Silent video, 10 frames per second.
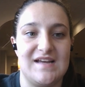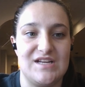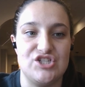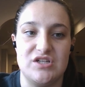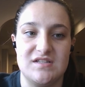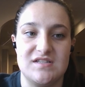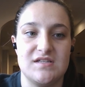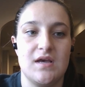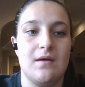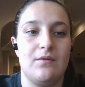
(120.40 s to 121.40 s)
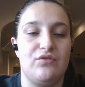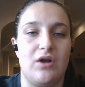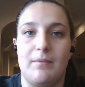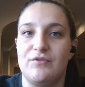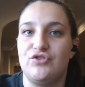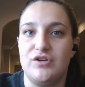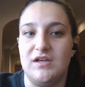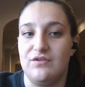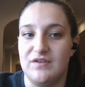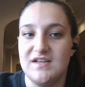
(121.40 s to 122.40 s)
tendencies between
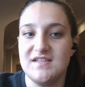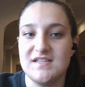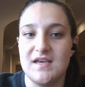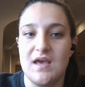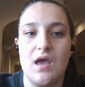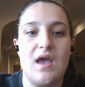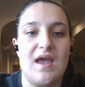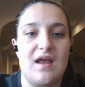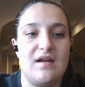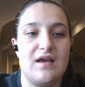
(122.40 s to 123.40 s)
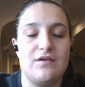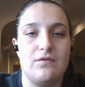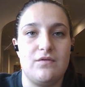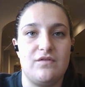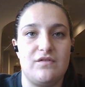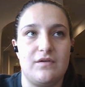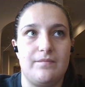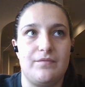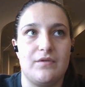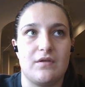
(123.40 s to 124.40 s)
opportunity and risk, and I used
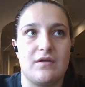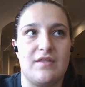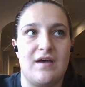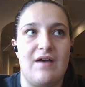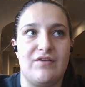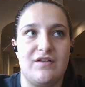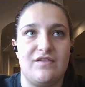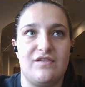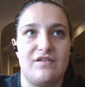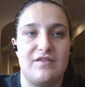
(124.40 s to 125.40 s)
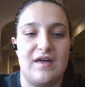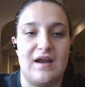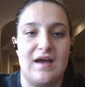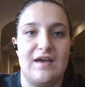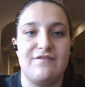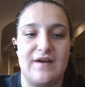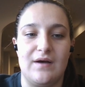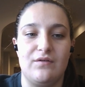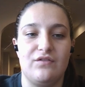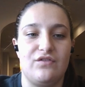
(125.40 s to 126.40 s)
the evidence that I
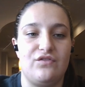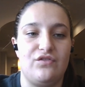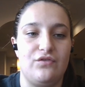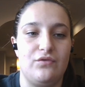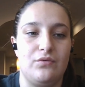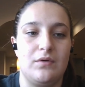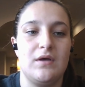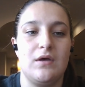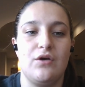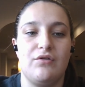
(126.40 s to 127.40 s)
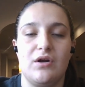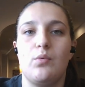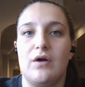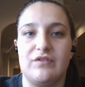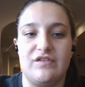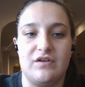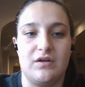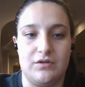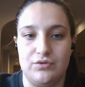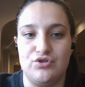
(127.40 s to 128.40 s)
found to create a well-reasoned
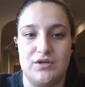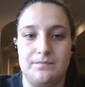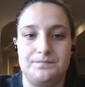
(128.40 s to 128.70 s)
conclusion.